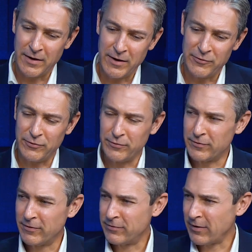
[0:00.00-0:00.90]

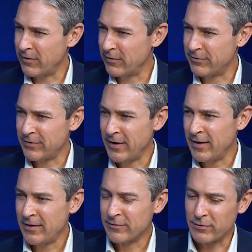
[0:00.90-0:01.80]
issues of
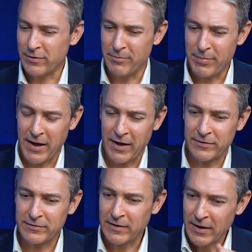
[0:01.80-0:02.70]
sort of the
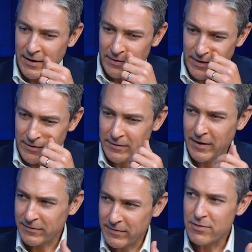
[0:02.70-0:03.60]
past.
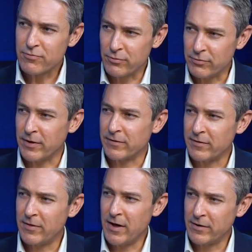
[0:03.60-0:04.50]
They see through this
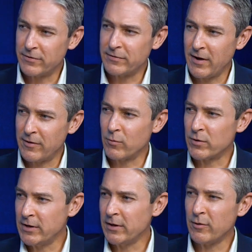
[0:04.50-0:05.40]
and they understand that
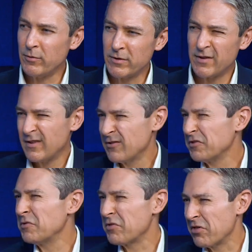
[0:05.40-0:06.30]
we're dealing
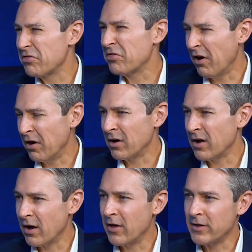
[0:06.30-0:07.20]
essentially with a
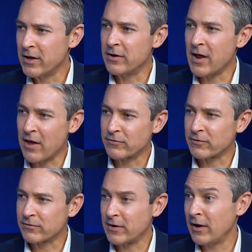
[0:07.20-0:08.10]
thug on the
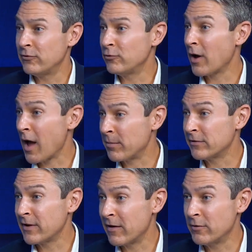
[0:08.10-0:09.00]
international stage who
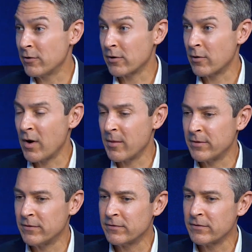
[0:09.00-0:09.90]
happens to have nuclear
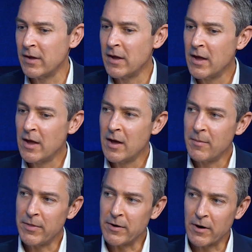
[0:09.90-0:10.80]
weapons.
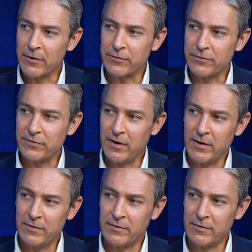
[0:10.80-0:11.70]
But they're also
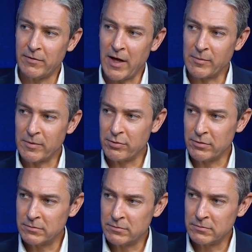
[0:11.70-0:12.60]
seeing Vladimir
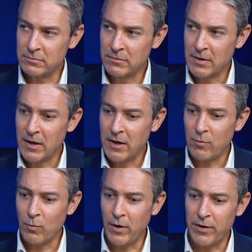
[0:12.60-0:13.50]
Putin
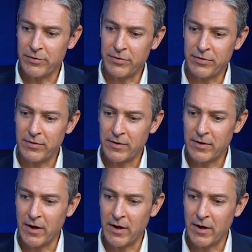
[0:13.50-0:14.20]
with